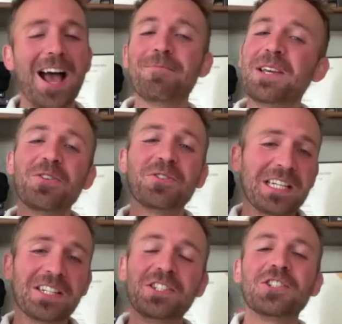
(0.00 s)
I'm
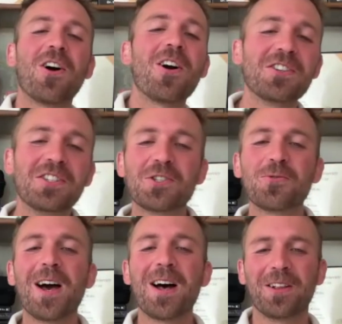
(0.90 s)
guilty as charged as
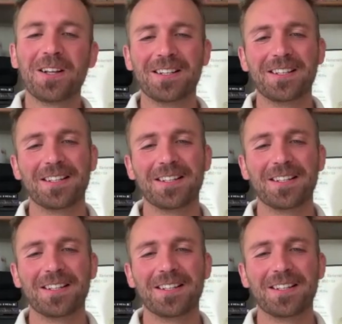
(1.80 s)
well,